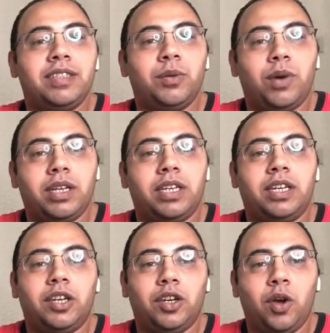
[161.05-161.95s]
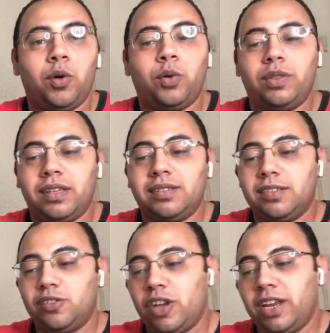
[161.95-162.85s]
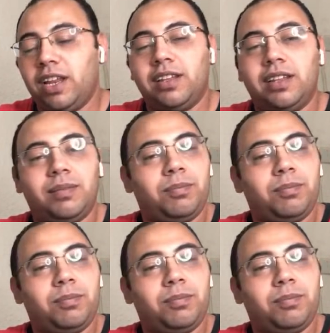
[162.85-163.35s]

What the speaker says: everyone know this channel.